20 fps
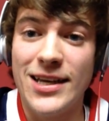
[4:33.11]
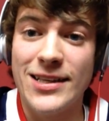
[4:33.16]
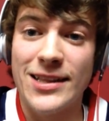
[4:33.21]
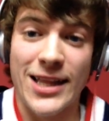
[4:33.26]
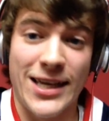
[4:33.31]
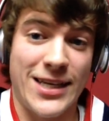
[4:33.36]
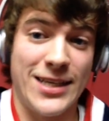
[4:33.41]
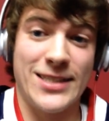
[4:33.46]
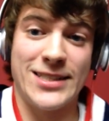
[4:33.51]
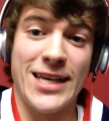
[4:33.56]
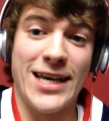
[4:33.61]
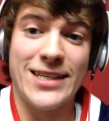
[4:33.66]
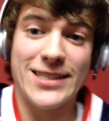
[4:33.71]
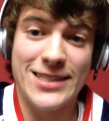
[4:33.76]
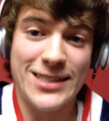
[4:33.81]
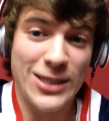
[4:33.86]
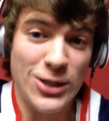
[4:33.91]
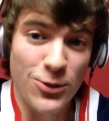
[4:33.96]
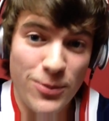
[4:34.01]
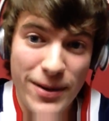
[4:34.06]
Like, is that
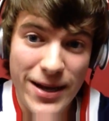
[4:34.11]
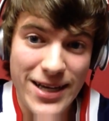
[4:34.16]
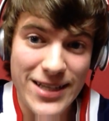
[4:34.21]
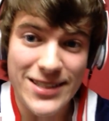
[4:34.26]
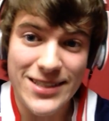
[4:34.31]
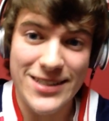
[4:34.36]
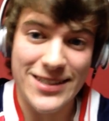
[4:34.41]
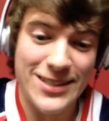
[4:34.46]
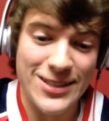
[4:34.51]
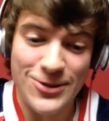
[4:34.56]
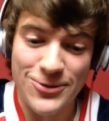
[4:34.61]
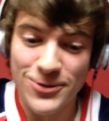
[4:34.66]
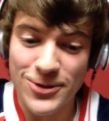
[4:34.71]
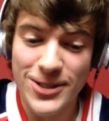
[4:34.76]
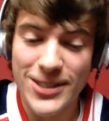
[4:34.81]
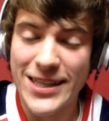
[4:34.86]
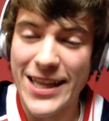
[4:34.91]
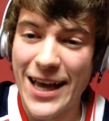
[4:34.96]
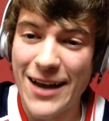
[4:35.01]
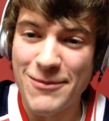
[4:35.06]
skill-based? Is it
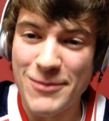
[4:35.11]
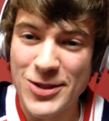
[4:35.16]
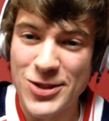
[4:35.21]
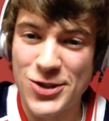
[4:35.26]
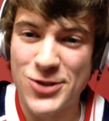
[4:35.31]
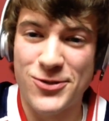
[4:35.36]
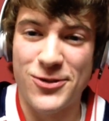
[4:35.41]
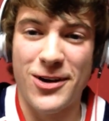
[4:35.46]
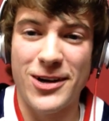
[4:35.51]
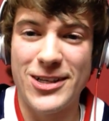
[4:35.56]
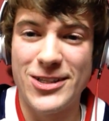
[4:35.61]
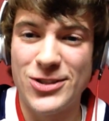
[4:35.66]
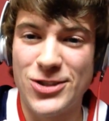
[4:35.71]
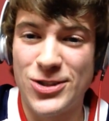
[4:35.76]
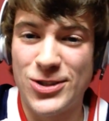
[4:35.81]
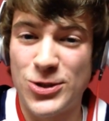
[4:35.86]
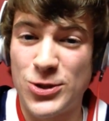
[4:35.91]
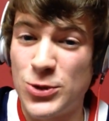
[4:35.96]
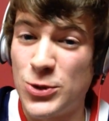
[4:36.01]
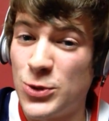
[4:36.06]
really that much fun
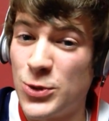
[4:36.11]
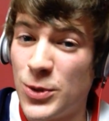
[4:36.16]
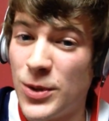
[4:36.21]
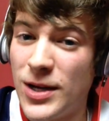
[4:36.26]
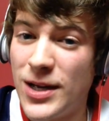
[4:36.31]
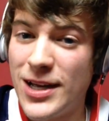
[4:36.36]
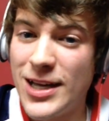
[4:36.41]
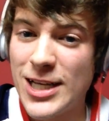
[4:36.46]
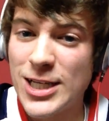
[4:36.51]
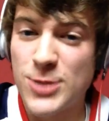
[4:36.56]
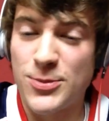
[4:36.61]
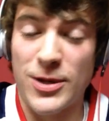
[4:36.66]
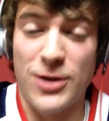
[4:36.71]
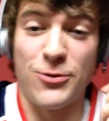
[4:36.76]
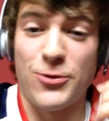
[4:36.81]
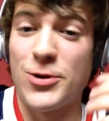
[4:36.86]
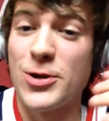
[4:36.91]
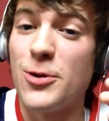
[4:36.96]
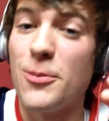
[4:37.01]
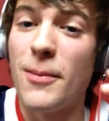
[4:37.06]
to
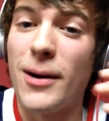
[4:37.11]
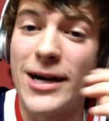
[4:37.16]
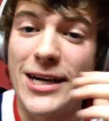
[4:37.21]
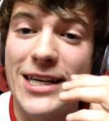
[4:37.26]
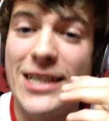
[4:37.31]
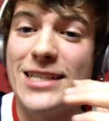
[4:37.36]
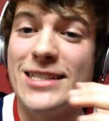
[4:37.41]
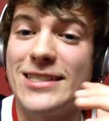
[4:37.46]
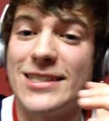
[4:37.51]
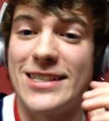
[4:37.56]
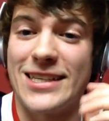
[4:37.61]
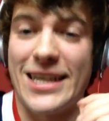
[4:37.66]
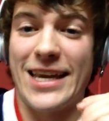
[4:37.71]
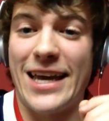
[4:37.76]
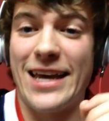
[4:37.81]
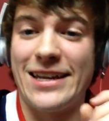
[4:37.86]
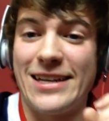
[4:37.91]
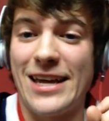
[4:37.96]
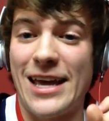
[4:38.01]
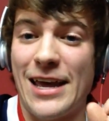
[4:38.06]
spend real money to
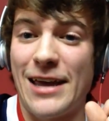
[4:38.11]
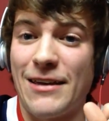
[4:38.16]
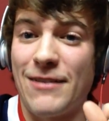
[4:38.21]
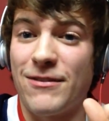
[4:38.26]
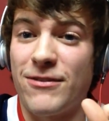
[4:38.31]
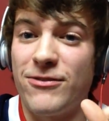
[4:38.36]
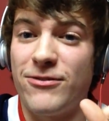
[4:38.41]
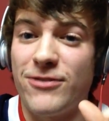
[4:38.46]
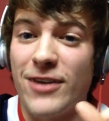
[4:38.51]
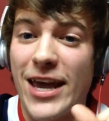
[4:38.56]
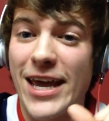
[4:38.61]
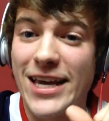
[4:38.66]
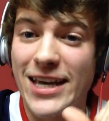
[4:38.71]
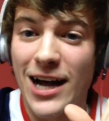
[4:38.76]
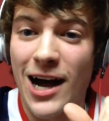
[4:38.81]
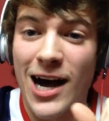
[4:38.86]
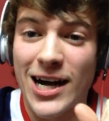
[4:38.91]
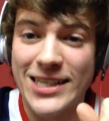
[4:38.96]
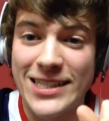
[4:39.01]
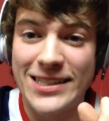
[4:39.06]
get a fake
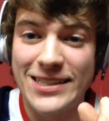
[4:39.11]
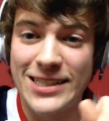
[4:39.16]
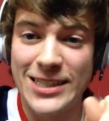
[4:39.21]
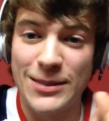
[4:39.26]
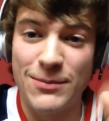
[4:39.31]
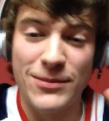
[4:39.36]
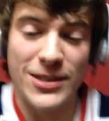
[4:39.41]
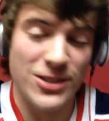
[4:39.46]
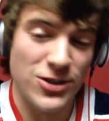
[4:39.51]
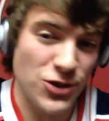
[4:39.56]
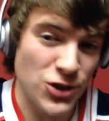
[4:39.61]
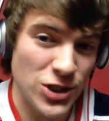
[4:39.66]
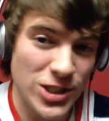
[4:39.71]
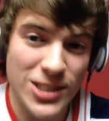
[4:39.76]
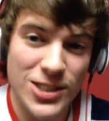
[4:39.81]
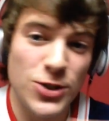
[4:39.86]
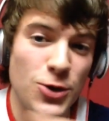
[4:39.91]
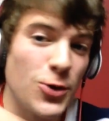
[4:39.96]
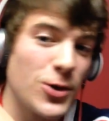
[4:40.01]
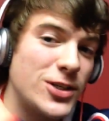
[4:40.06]
hockey team that's
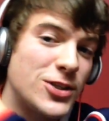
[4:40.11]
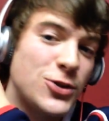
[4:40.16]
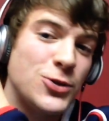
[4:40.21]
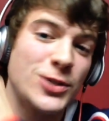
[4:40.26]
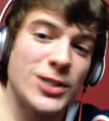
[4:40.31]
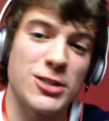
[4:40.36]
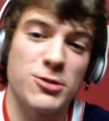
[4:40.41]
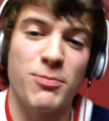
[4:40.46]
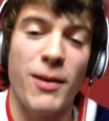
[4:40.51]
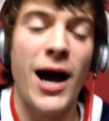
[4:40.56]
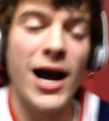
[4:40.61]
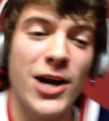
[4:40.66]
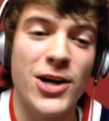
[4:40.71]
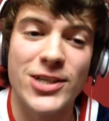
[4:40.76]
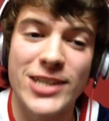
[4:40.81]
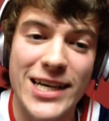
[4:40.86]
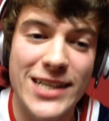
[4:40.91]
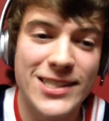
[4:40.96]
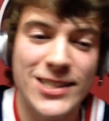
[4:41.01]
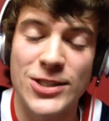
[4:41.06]
just going to
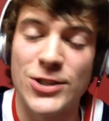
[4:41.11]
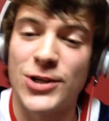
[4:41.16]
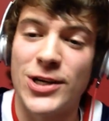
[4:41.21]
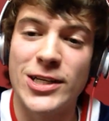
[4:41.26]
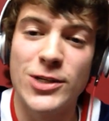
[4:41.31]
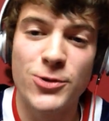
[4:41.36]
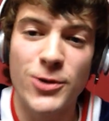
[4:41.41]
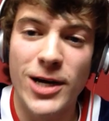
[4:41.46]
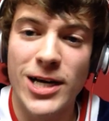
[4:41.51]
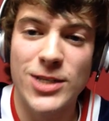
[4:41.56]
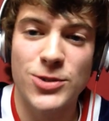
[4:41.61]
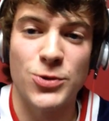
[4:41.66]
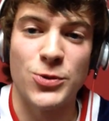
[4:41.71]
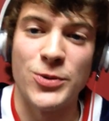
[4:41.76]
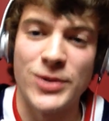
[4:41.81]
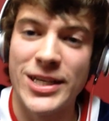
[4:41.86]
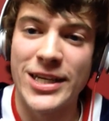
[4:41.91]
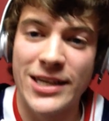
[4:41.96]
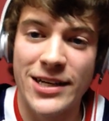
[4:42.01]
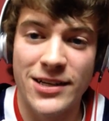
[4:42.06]
expire next year anyways when
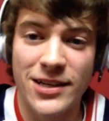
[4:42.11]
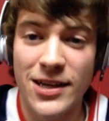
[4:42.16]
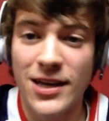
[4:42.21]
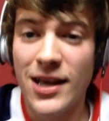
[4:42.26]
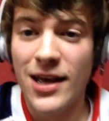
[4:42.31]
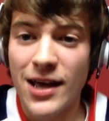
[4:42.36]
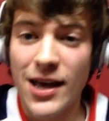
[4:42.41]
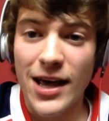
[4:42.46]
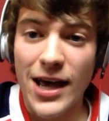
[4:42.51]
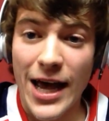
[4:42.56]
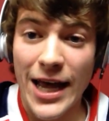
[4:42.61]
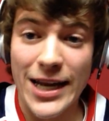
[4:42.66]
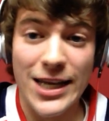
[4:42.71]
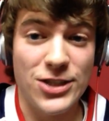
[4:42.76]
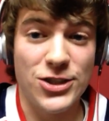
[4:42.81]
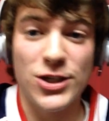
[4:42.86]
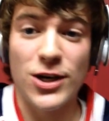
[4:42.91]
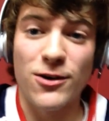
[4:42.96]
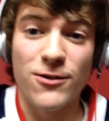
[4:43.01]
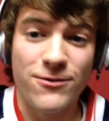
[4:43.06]
we get N
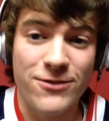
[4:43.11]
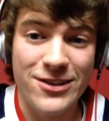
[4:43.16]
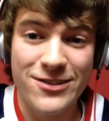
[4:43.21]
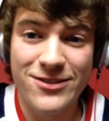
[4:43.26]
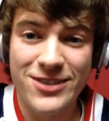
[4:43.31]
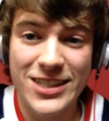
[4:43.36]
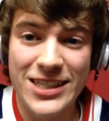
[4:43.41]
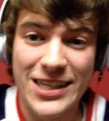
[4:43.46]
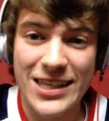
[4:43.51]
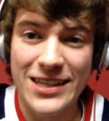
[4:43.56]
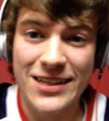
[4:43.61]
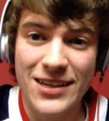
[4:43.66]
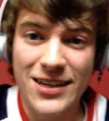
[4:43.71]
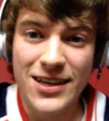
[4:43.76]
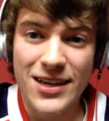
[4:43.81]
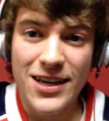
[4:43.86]
H L fifteen.